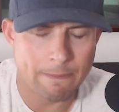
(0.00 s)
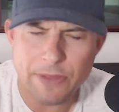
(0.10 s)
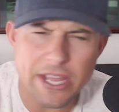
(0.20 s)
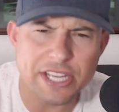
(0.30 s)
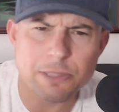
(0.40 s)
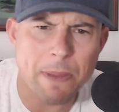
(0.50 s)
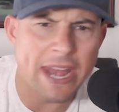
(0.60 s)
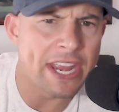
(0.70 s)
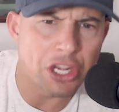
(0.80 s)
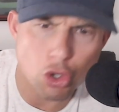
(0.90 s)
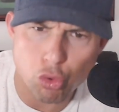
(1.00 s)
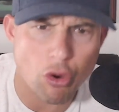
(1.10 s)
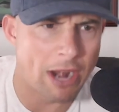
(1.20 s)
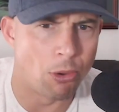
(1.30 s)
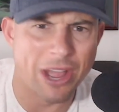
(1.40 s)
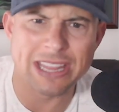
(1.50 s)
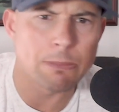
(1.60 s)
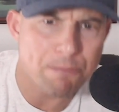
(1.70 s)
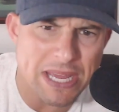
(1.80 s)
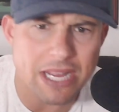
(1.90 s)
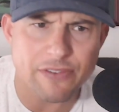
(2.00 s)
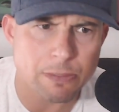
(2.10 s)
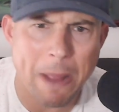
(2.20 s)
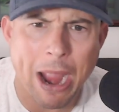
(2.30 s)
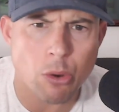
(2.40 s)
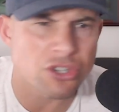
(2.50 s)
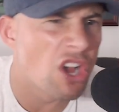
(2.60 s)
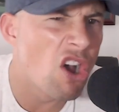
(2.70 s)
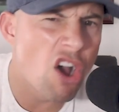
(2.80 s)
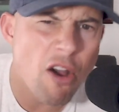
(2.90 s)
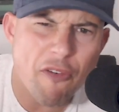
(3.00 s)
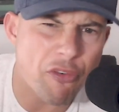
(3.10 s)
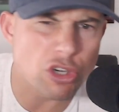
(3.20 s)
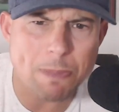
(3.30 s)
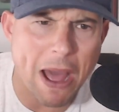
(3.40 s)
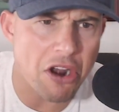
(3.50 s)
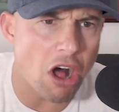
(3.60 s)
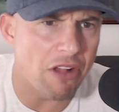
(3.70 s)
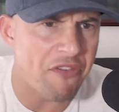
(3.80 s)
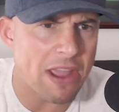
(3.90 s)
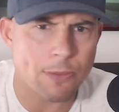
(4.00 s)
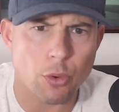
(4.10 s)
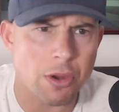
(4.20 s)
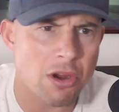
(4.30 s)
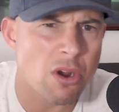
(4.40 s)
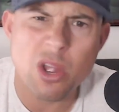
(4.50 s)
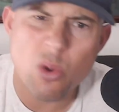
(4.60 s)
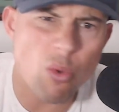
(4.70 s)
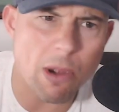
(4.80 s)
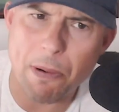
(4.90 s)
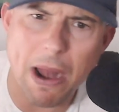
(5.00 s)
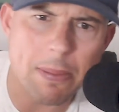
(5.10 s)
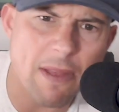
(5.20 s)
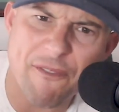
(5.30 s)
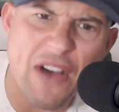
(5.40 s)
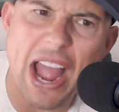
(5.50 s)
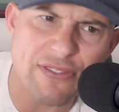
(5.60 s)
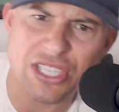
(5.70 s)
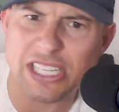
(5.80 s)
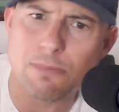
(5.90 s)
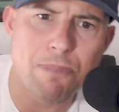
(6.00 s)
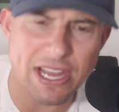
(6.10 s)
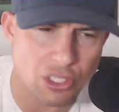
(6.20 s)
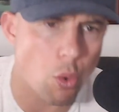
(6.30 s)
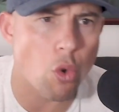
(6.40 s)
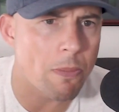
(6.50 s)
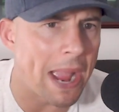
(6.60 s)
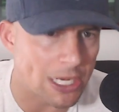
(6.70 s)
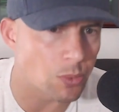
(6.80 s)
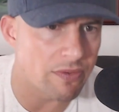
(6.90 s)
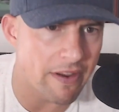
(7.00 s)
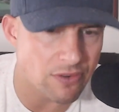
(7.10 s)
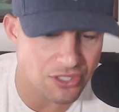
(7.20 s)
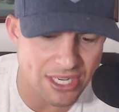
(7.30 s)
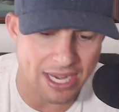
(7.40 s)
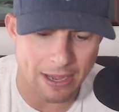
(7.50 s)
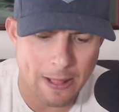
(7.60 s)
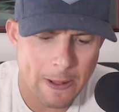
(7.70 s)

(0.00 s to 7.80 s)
He has been incredible. At the peak of his powers, first ballot Hall of Fame career, one of probably the 5-6 best quarterbacks we've ever seen.